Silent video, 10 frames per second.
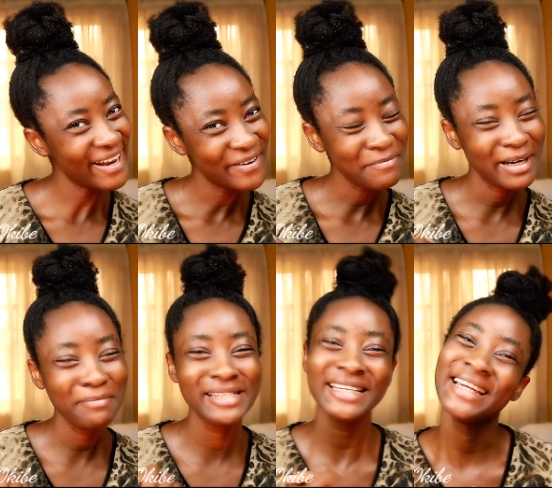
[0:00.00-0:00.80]
Hello, my
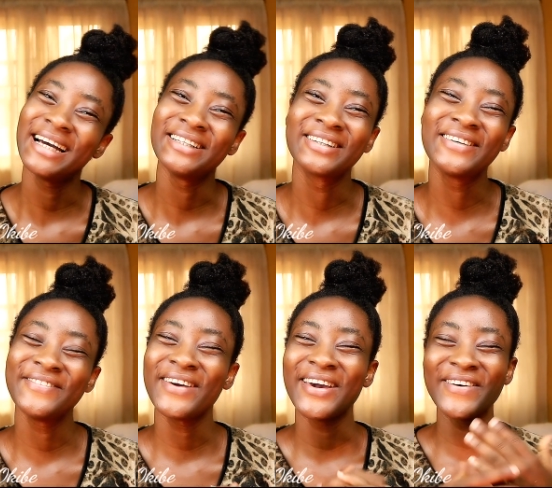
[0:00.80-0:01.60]
name is Lilian
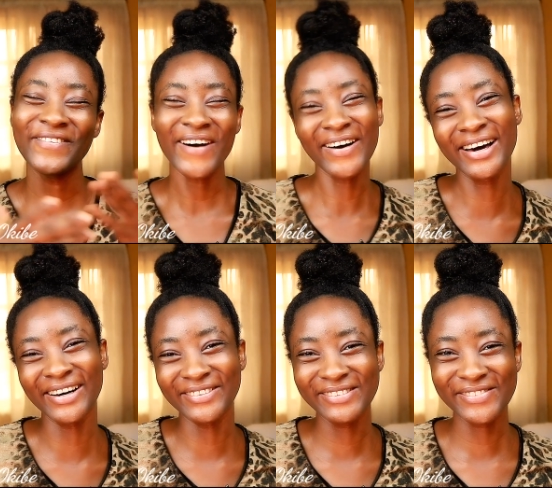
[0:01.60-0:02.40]
Okibe.
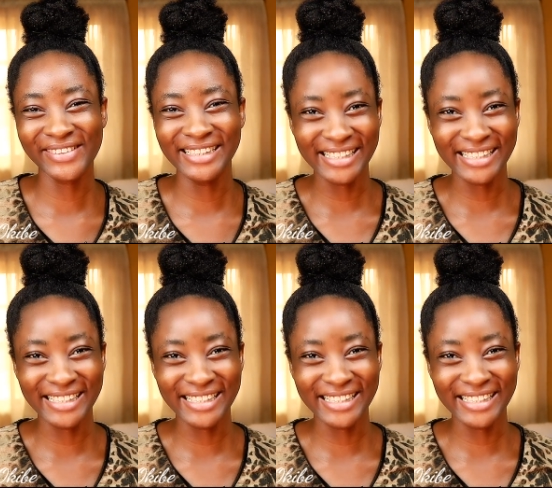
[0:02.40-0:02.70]
Welcome to my